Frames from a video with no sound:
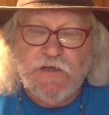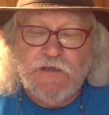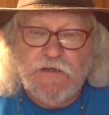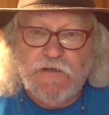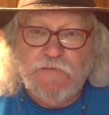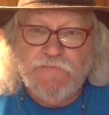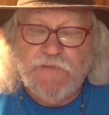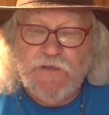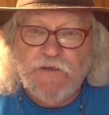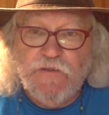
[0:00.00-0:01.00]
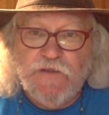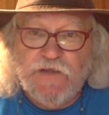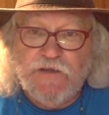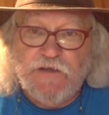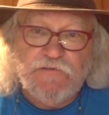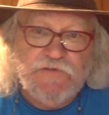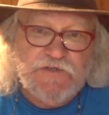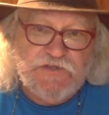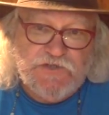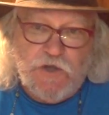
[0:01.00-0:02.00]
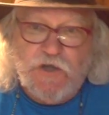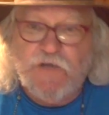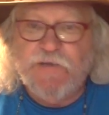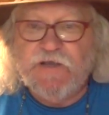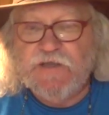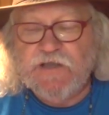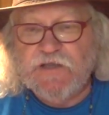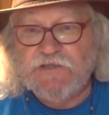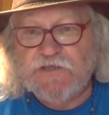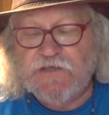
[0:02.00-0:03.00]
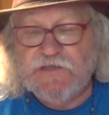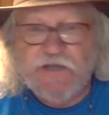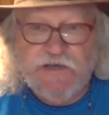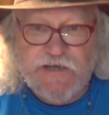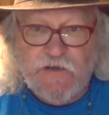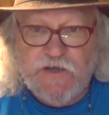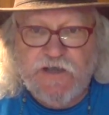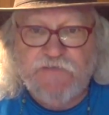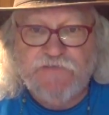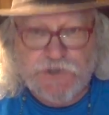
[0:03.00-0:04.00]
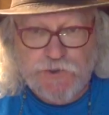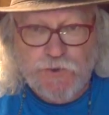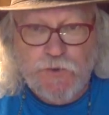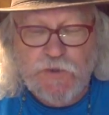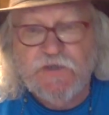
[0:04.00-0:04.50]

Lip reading: that talk about the essays. I now have 2